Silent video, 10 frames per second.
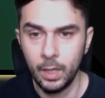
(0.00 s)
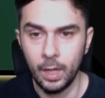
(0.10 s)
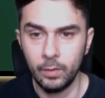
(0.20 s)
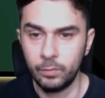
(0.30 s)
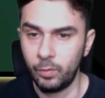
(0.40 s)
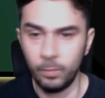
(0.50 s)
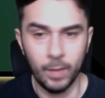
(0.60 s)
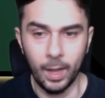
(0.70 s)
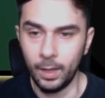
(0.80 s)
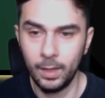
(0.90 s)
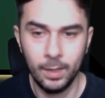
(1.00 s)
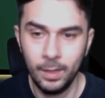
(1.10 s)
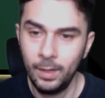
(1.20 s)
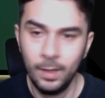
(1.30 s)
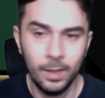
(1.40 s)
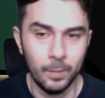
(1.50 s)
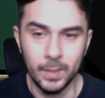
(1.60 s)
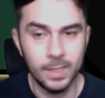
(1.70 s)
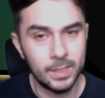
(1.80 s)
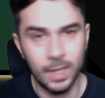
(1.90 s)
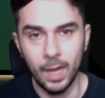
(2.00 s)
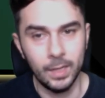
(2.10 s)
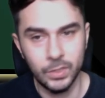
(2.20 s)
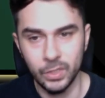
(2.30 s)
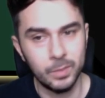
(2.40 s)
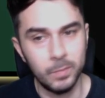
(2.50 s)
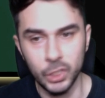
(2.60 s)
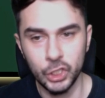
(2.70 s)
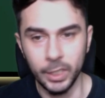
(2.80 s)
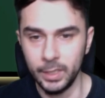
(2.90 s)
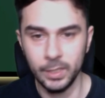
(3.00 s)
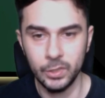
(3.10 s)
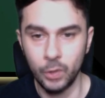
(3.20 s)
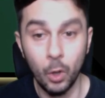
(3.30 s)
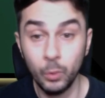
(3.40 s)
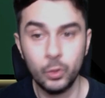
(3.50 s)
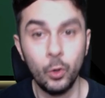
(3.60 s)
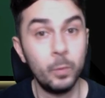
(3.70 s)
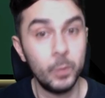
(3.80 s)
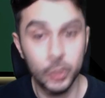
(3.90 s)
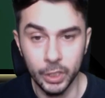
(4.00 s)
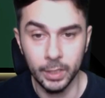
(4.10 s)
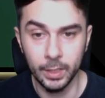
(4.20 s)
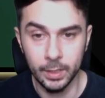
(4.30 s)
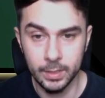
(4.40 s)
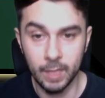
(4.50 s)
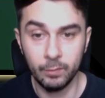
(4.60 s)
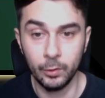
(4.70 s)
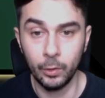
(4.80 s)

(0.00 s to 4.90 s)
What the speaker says: from like, I mean, this guy is just a machine. He's a goal scoring machine, and he's definitely going to